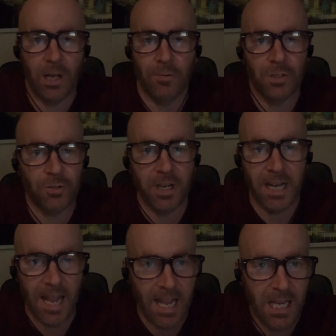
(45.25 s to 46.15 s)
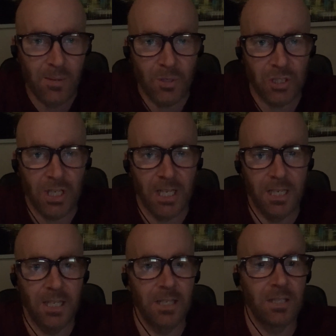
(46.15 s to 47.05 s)
I would trade any
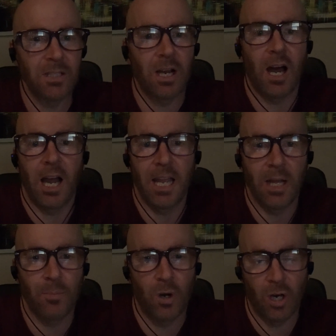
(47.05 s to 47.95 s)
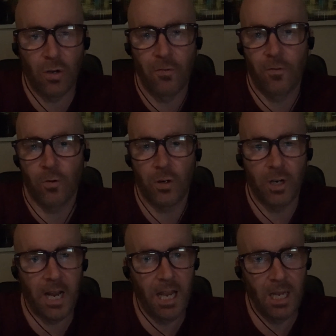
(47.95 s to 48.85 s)
Mercedes high-end model for
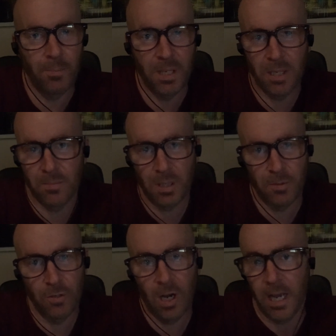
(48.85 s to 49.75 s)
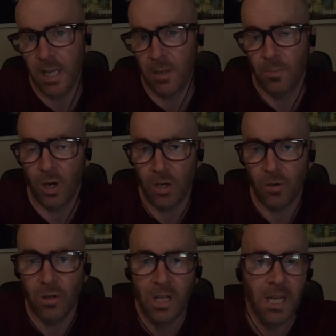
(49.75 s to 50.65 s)
a BMW high-end model,
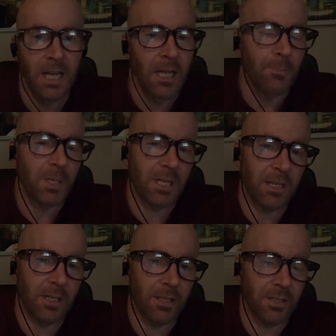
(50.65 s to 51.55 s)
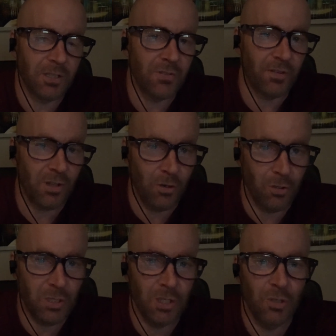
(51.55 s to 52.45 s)
because for
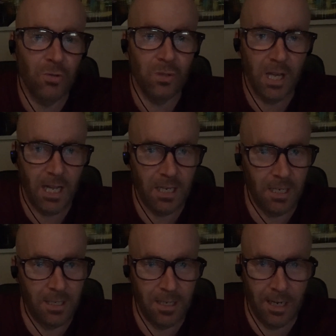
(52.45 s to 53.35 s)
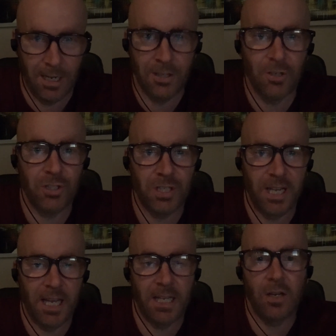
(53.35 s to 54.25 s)
those of you that
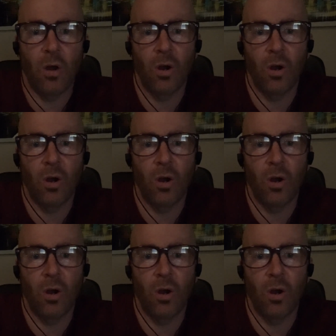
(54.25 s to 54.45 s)
understand,